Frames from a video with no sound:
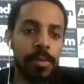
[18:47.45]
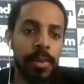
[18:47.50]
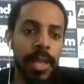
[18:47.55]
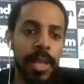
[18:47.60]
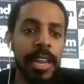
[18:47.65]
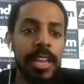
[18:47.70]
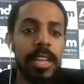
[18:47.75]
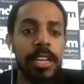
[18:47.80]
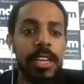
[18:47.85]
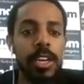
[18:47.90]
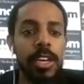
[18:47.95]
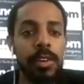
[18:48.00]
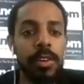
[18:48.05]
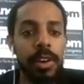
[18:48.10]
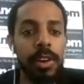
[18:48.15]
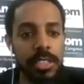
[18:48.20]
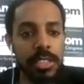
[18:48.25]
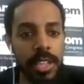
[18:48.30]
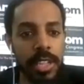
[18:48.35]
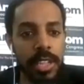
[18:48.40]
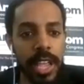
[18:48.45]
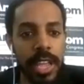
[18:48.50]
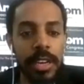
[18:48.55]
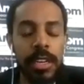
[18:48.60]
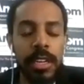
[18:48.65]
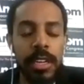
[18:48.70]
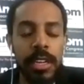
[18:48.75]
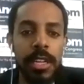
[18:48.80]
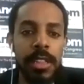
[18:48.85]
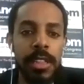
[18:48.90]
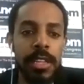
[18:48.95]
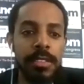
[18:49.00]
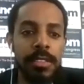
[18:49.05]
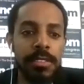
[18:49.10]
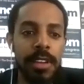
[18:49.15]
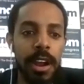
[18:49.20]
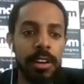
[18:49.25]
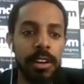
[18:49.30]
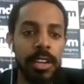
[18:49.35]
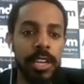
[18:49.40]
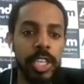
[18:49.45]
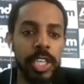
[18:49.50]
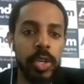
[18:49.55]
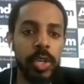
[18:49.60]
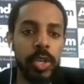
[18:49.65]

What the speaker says: any congressional candidate in the entire country.